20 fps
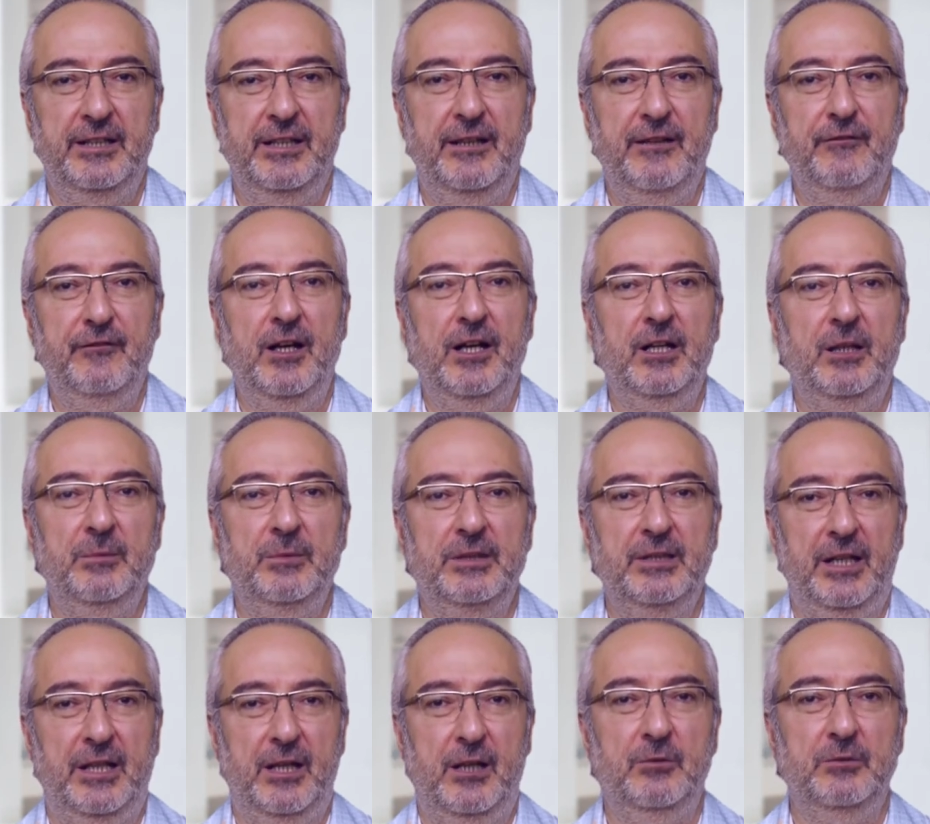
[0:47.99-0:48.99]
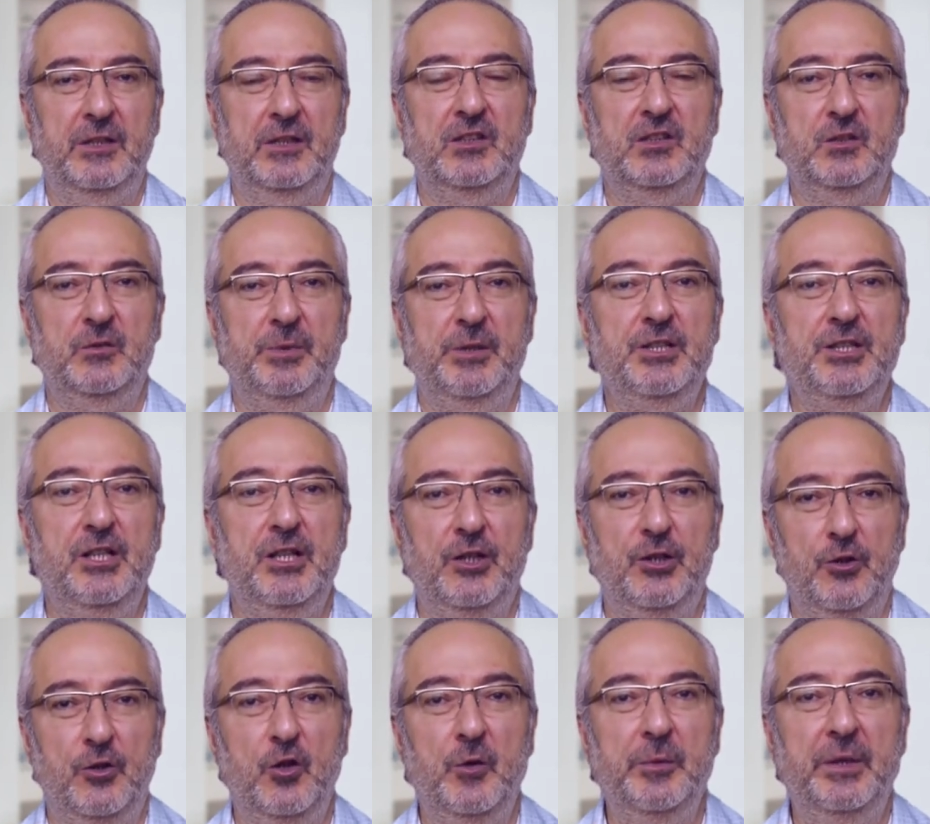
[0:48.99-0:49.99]
and the environment around us,
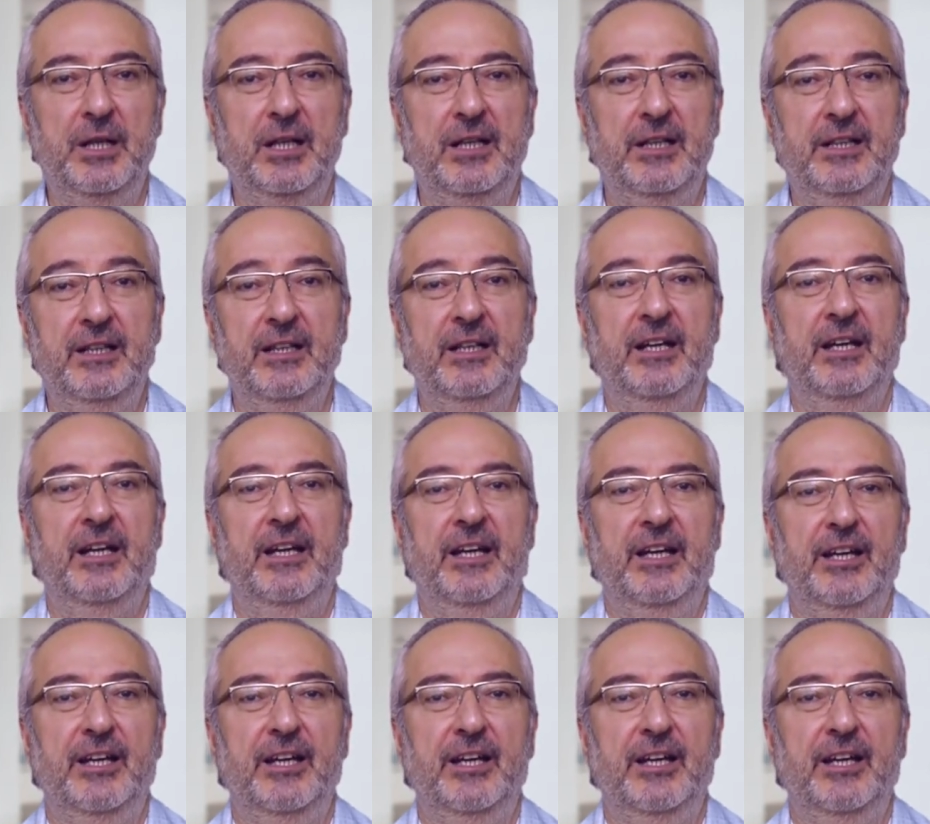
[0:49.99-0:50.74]
especially economically,